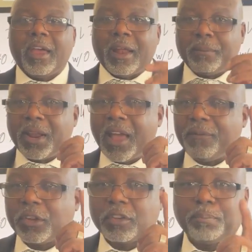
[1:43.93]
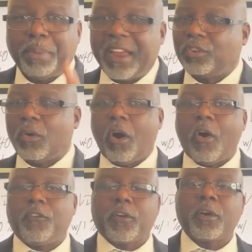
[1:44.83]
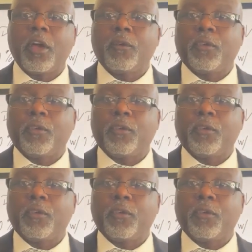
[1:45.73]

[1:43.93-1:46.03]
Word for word: And I'm going to have a special offer